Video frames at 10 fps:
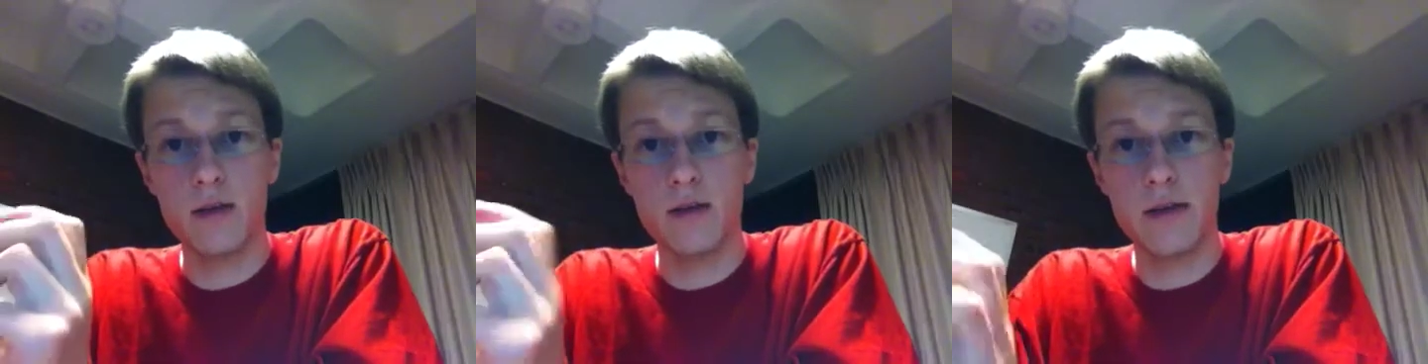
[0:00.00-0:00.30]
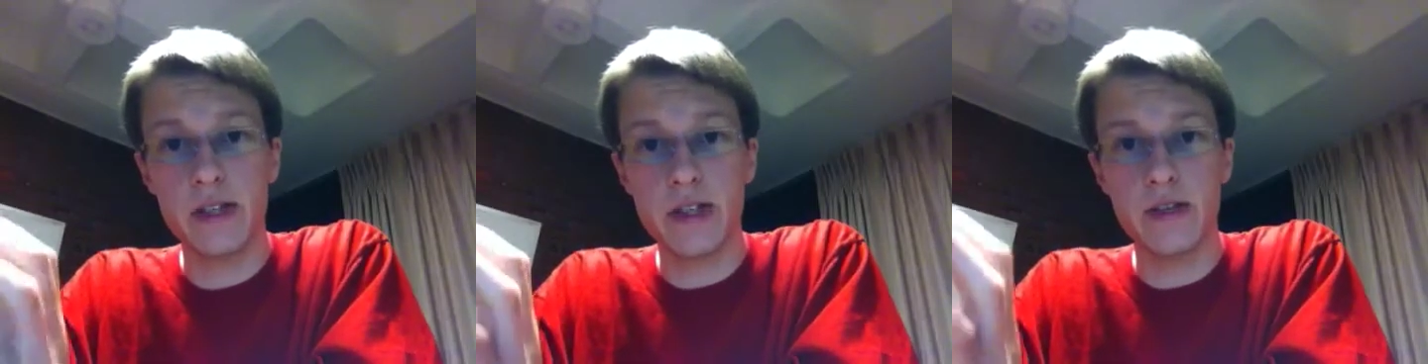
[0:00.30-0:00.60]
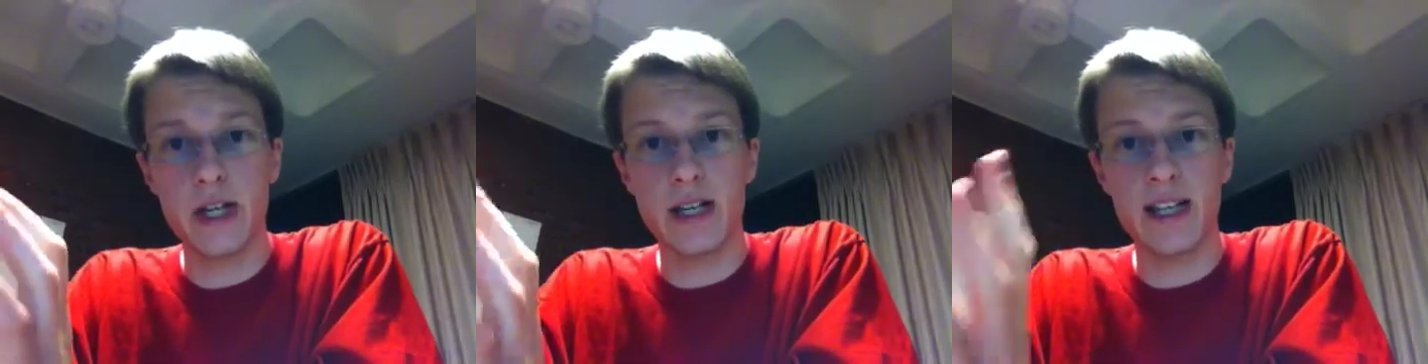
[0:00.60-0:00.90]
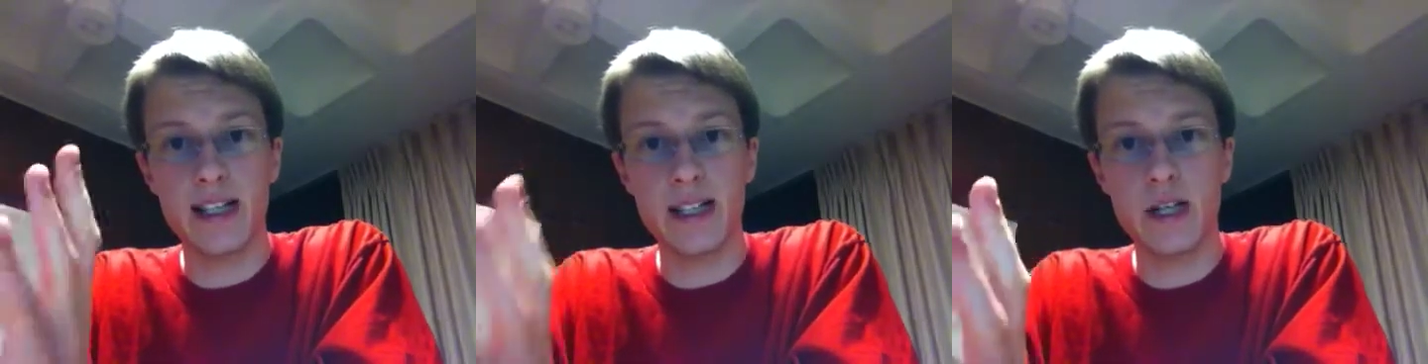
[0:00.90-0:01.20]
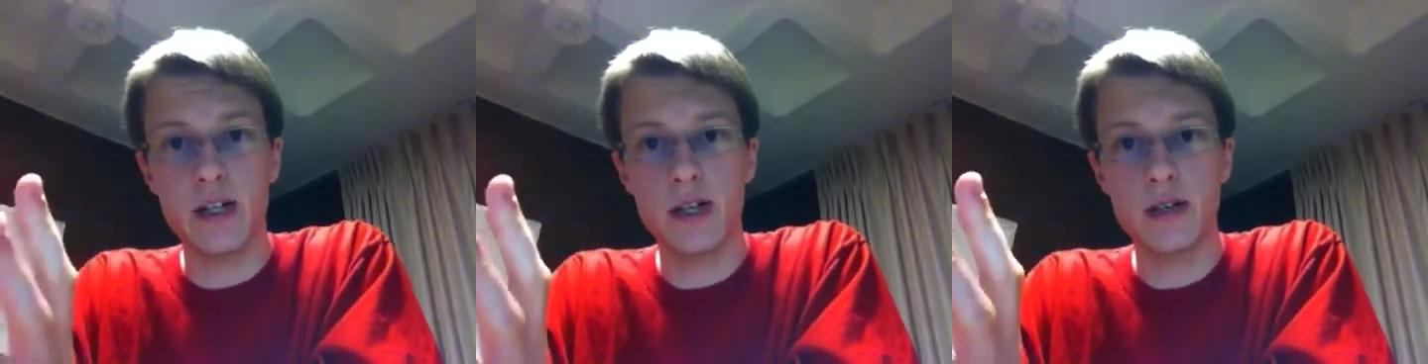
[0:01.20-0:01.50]
physics, and I like
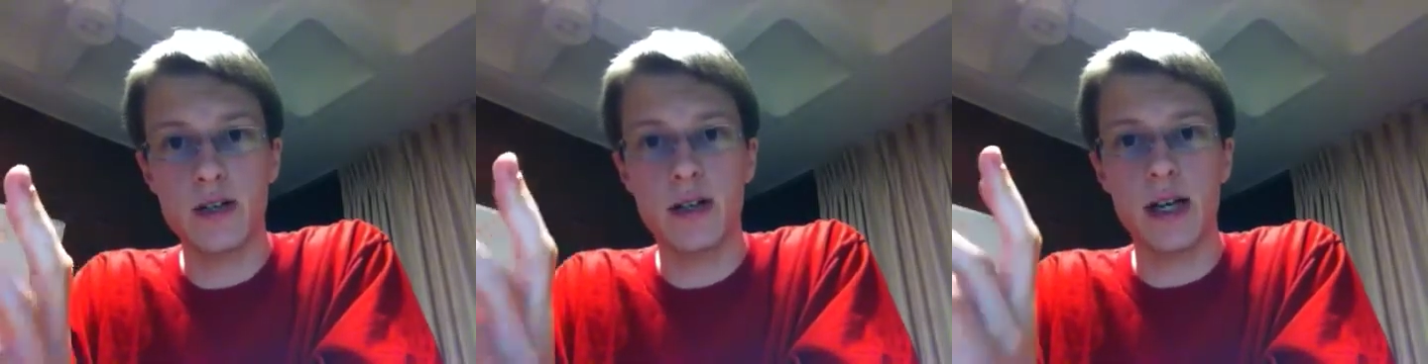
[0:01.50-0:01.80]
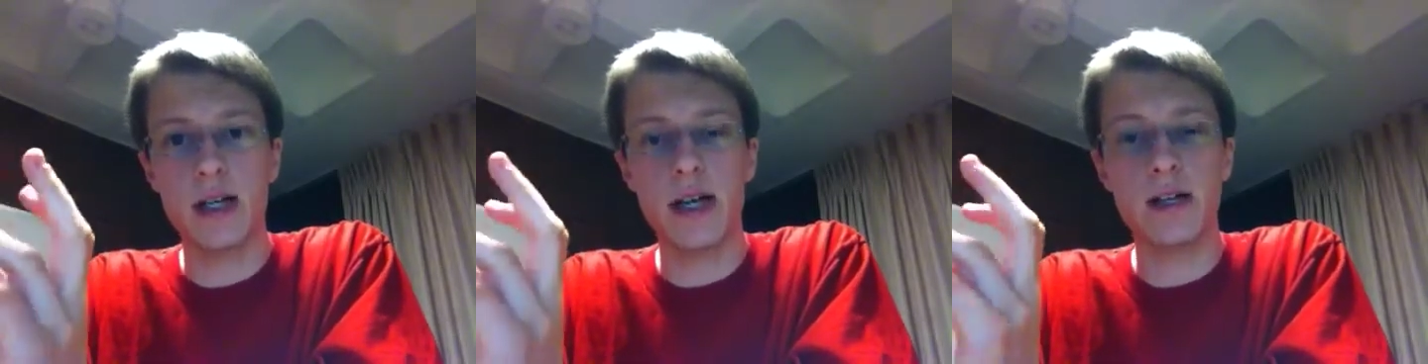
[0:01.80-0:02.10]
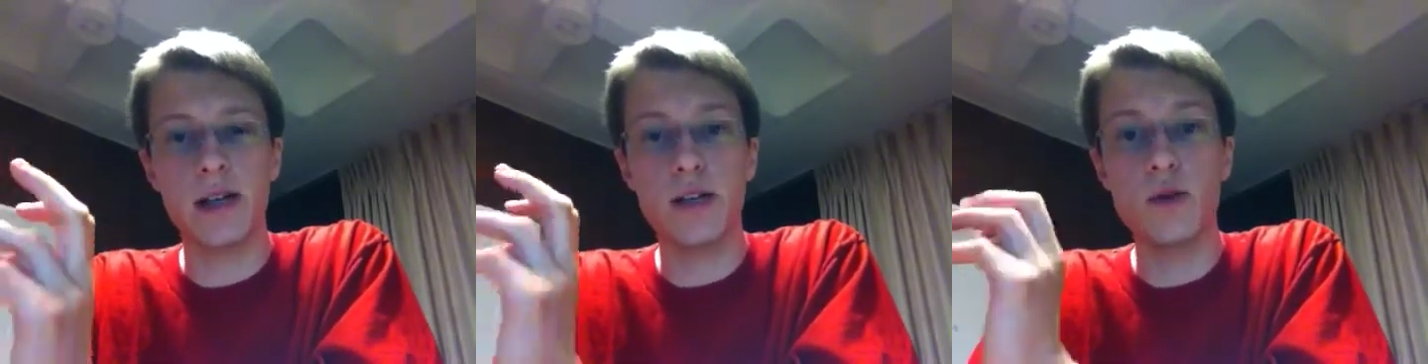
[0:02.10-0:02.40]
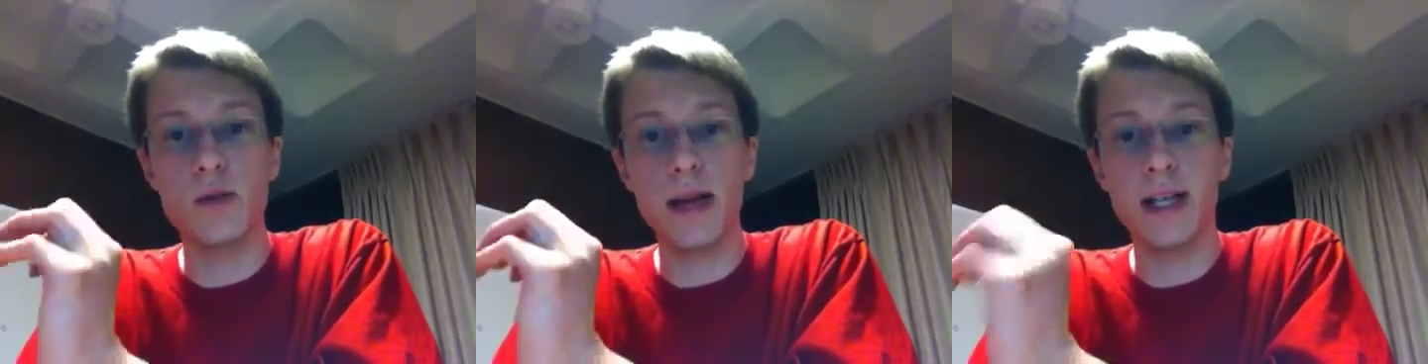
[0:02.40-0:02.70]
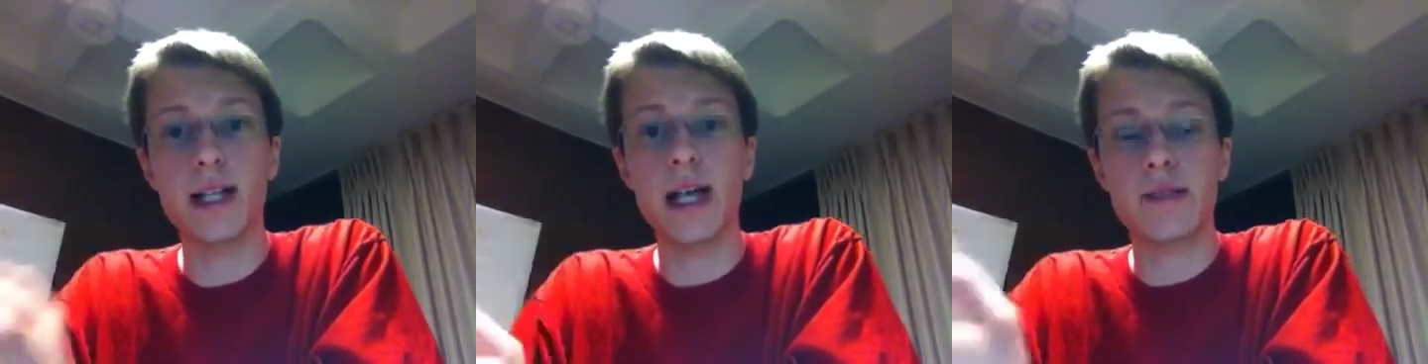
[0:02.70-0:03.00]
teaching it, and I, I like doing my
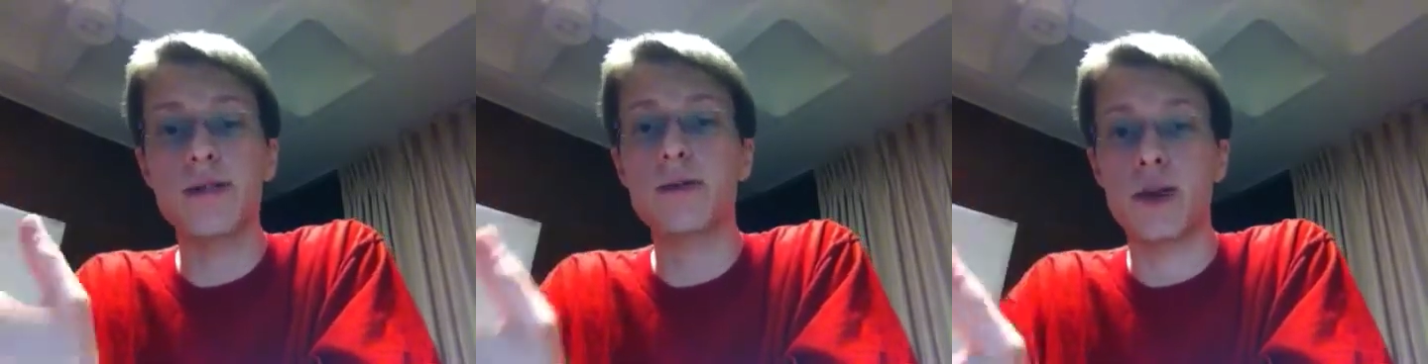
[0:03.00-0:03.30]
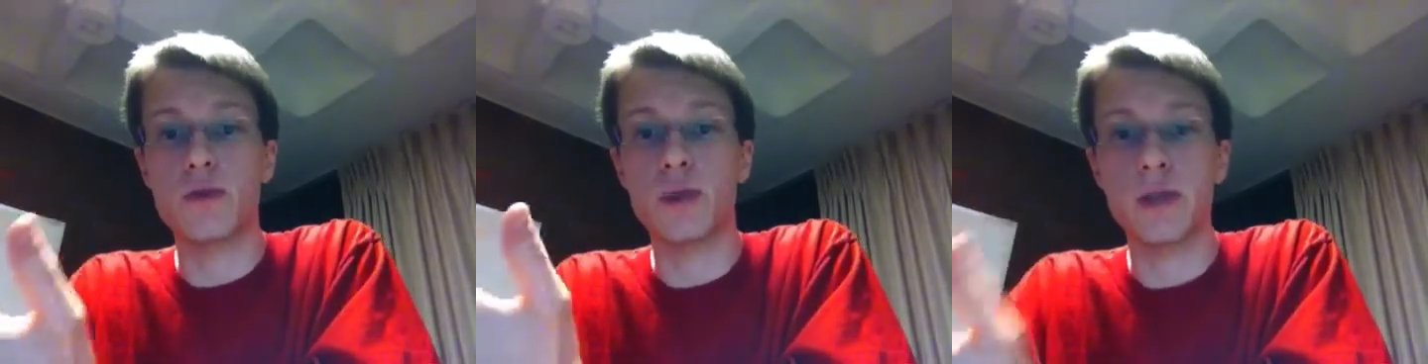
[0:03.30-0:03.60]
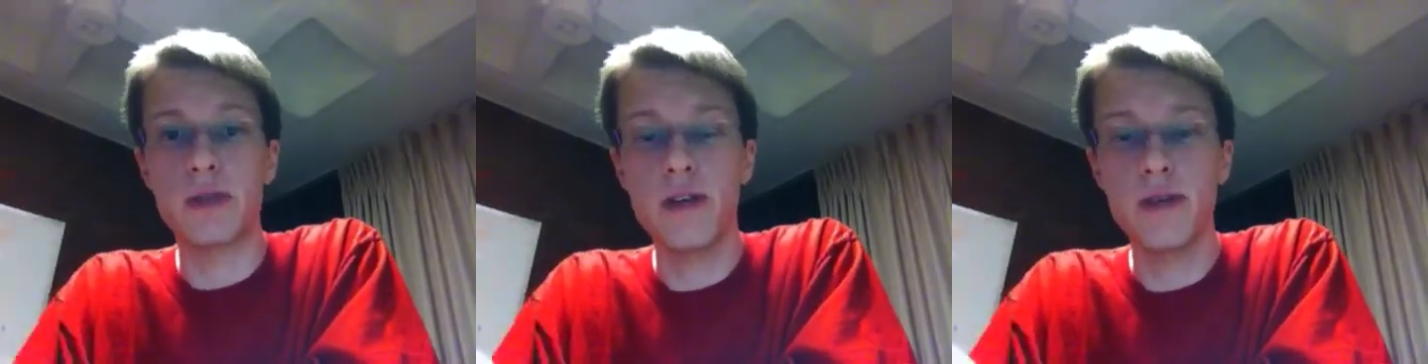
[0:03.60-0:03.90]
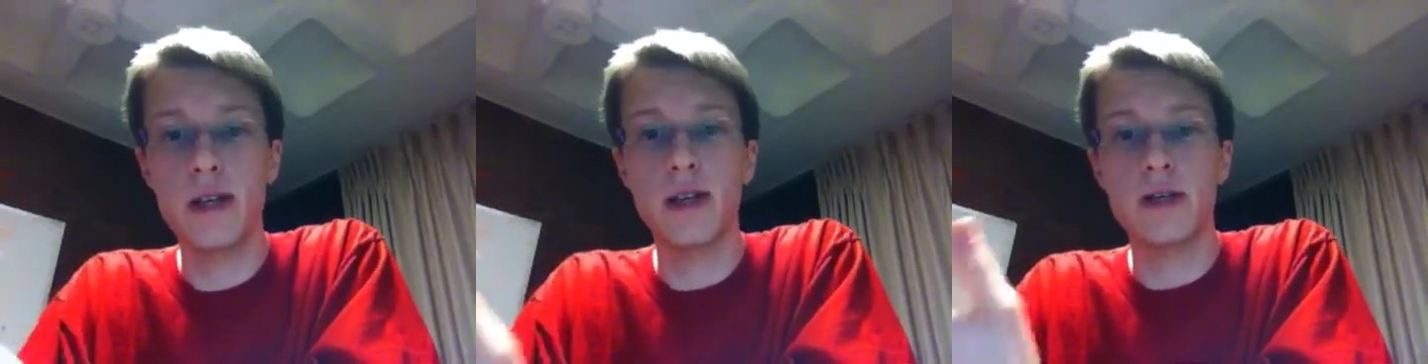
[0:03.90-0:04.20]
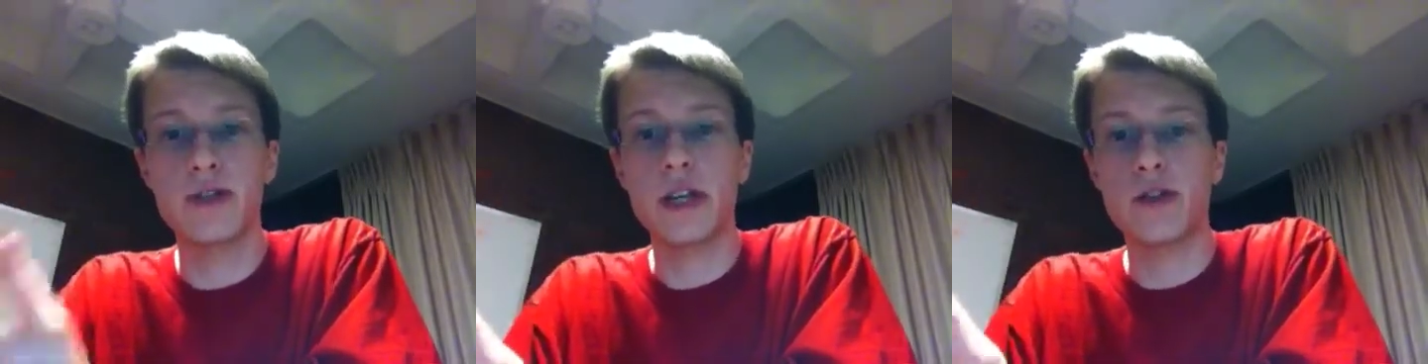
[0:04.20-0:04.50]
class on special relativity,
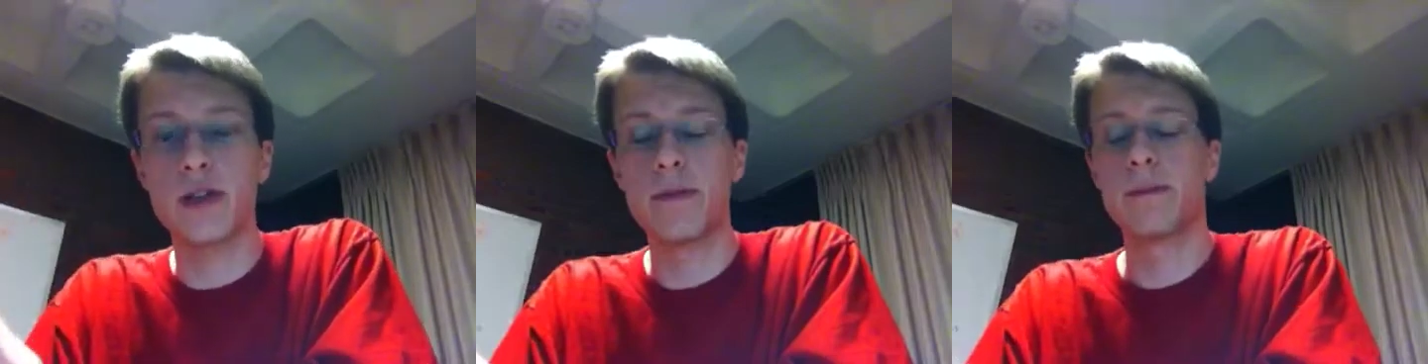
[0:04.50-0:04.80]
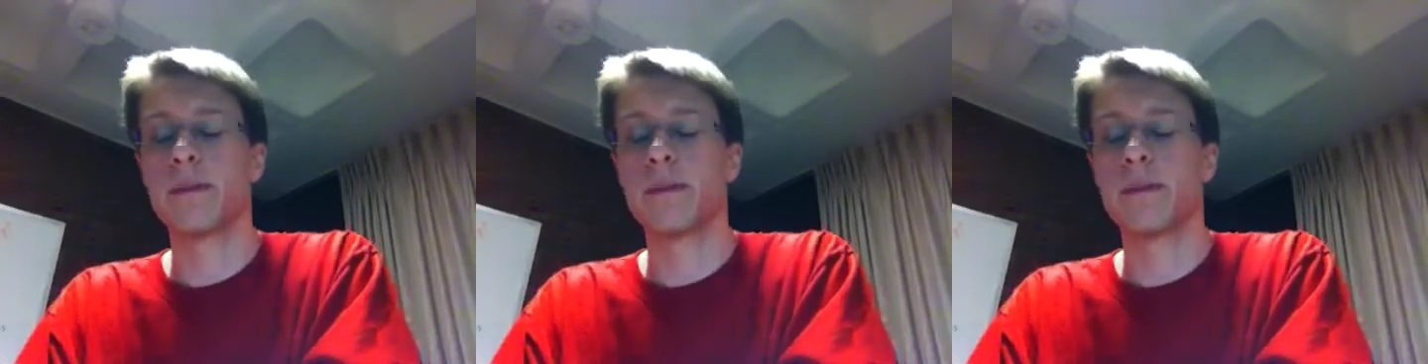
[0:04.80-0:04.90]
et cetera.